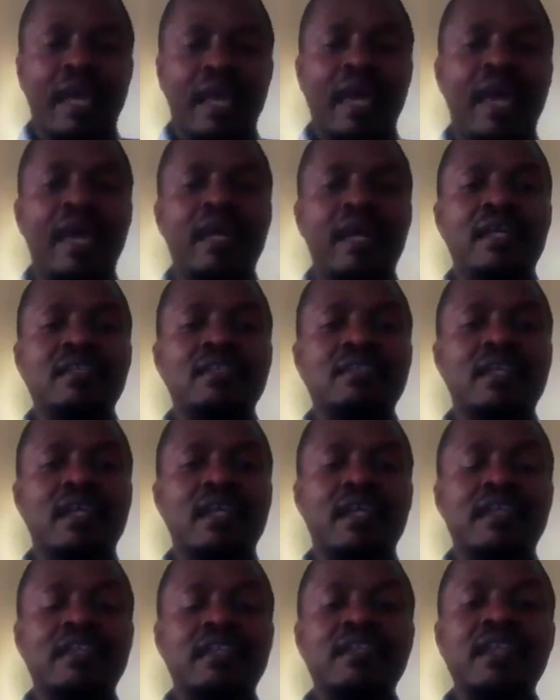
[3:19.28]

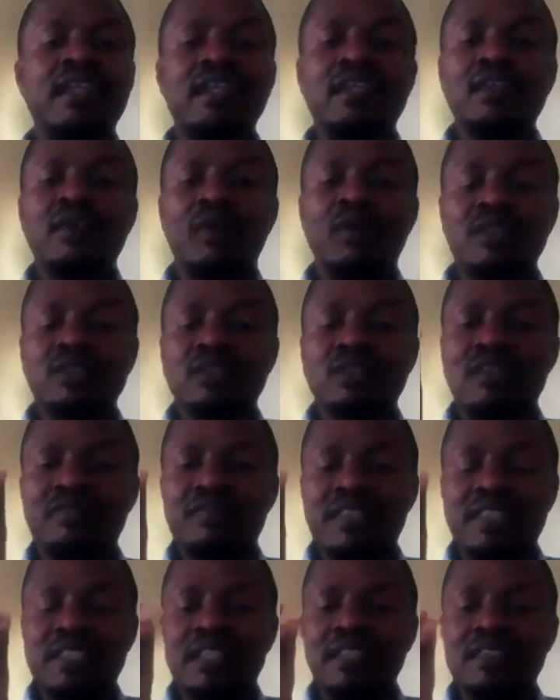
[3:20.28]
And they also
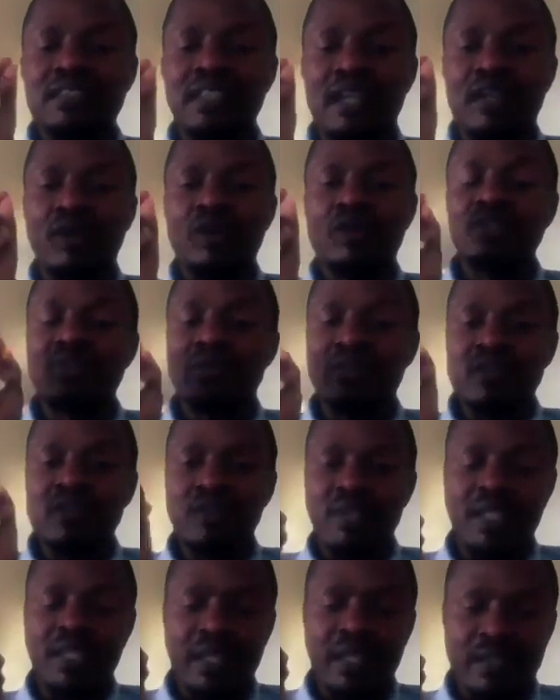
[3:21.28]
emphasize a lot on
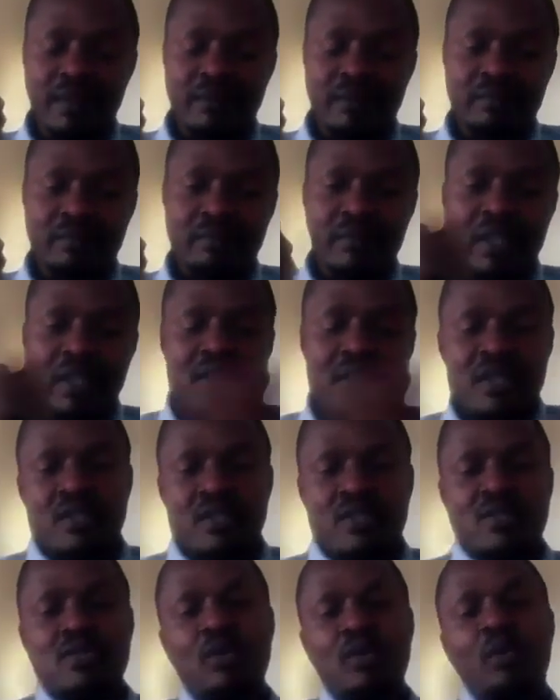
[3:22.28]
rigor.
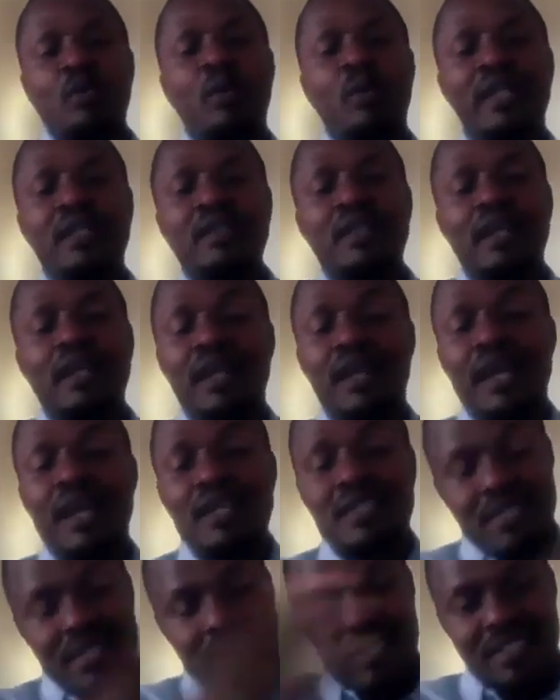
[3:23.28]
So when the
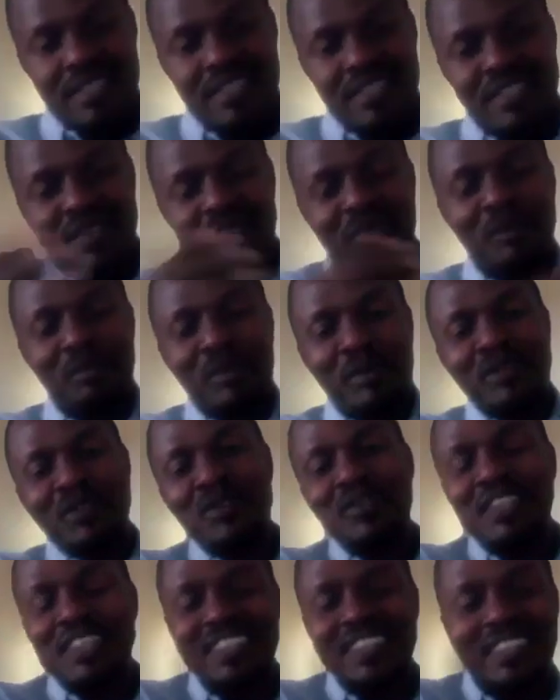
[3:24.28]
crisis or
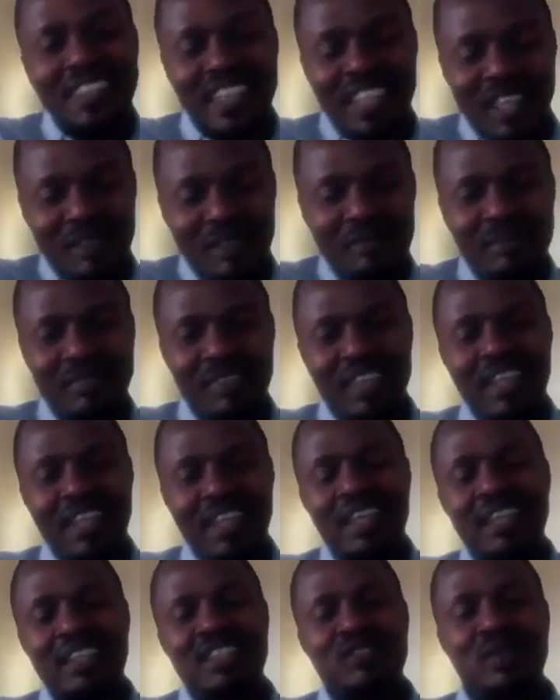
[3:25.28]
opportunity came
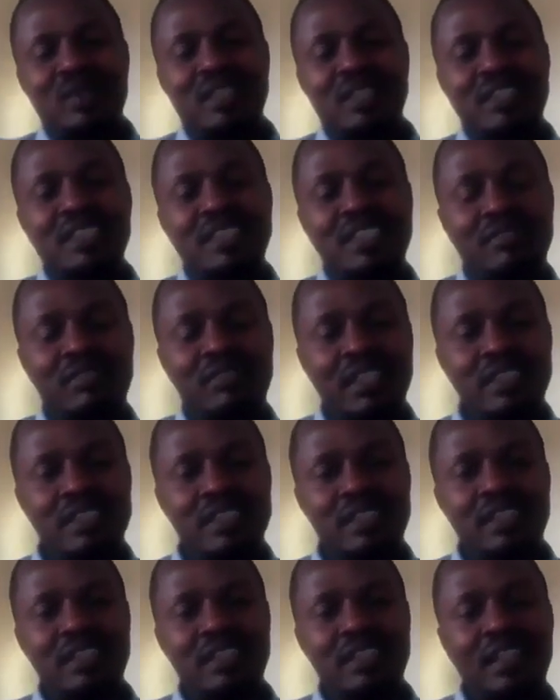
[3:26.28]
in
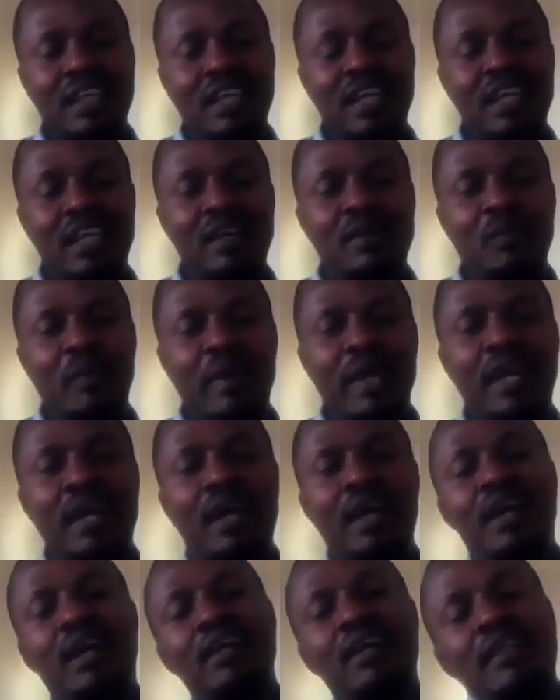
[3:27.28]
2017,
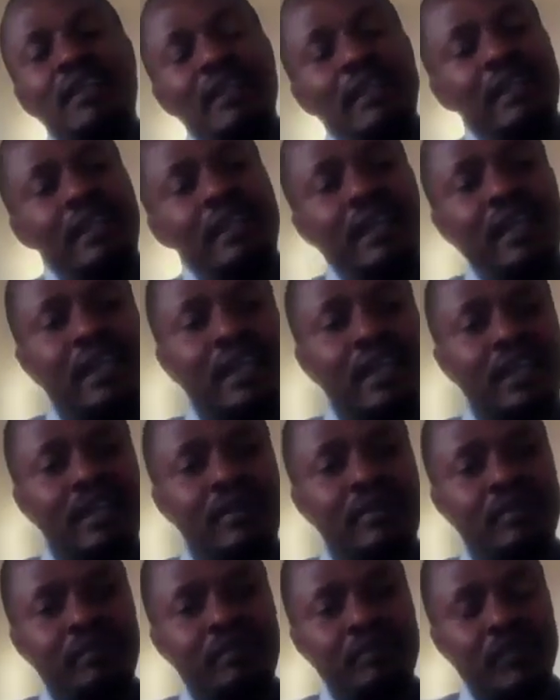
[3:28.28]
where
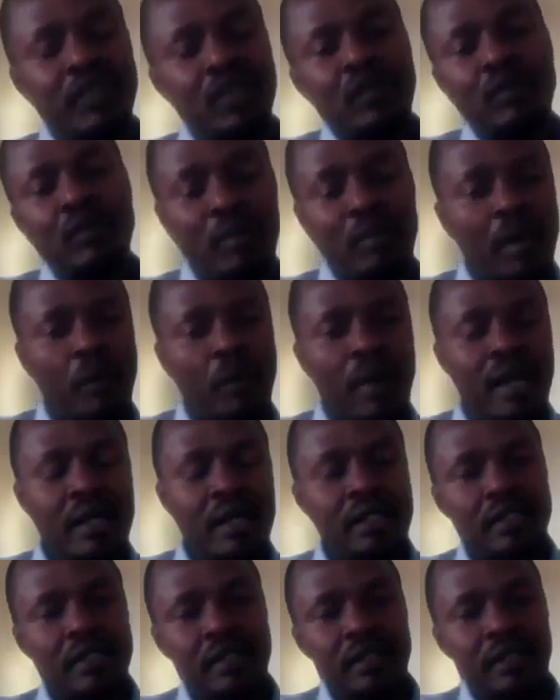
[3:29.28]
my
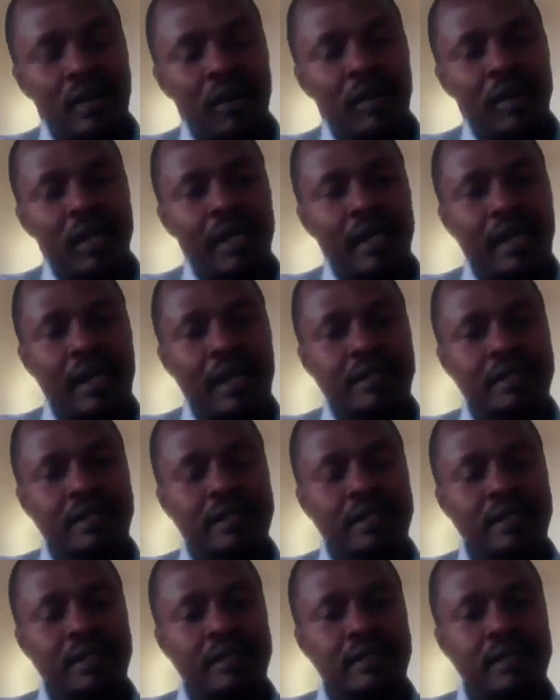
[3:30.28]
work in the oil and
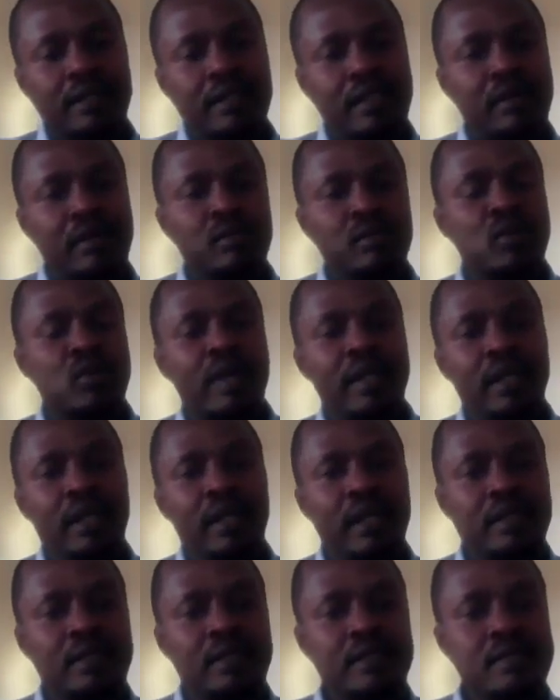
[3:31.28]
gas industry came to an
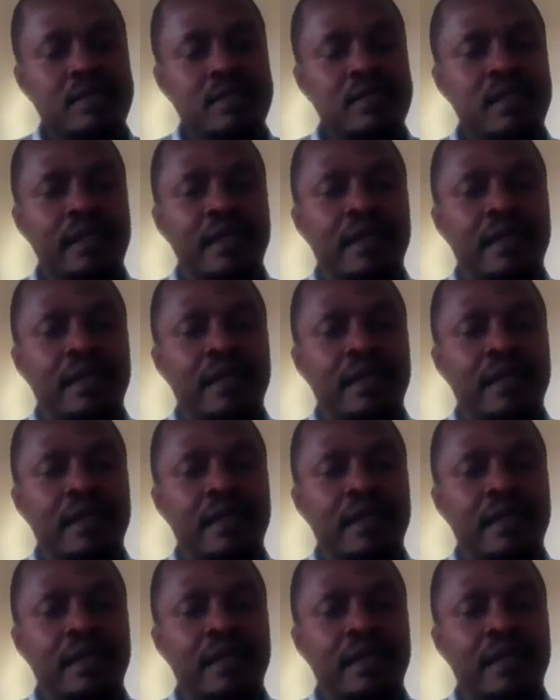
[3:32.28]
end,